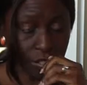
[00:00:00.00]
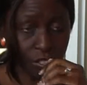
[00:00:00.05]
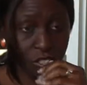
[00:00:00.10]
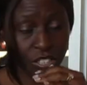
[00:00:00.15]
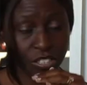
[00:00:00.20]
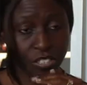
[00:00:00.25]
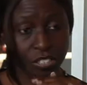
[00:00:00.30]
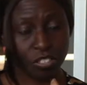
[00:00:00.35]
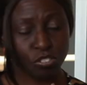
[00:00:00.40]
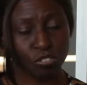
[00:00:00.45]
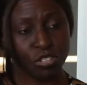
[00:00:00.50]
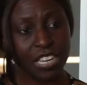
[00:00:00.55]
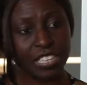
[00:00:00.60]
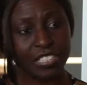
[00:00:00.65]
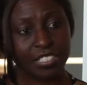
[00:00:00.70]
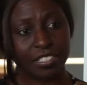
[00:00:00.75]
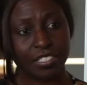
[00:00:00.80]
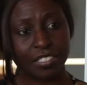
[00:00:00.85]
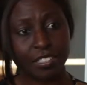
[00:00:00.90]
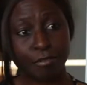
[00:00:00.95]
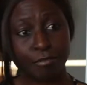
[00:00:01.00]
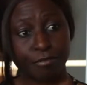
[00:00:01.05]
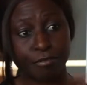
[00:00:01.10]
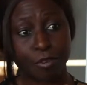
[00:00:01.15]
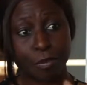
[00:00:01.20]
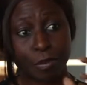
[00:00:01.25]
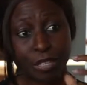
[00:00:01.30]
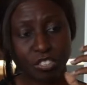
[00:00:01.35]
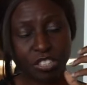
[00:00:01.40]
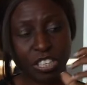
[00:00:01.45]
the treasures, the
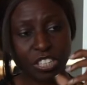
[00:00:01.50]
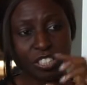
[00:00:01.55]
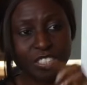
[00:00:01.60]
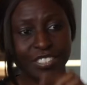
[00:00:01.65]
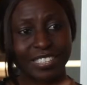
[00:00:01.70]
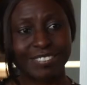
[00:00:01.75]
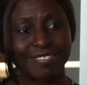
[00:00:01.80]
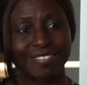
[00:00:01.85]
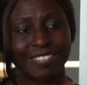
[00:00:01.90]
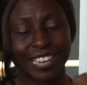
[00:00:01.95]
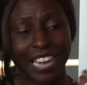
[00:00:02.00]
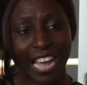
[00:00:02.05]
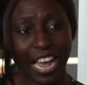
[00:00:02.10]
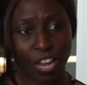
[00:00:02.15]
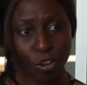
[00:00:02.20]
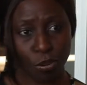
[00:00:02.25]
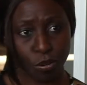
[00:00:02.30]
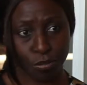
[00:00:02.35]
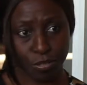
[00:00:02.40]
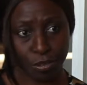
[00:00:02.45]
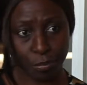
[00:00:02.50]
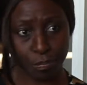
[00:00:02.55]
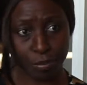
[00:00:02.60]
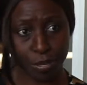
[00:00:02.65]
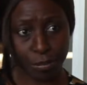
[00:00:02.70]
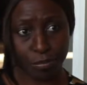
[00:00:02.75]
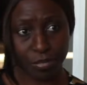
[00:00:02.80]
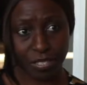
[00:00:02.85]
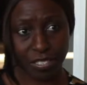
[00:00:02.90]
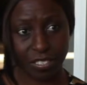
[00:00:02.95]
female treasures, they rely on the
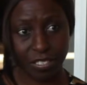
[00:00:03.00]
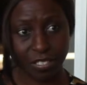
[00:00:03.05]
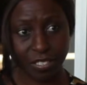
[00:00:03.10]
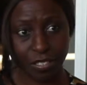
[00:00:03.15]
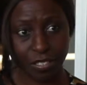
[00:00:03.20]
pimps.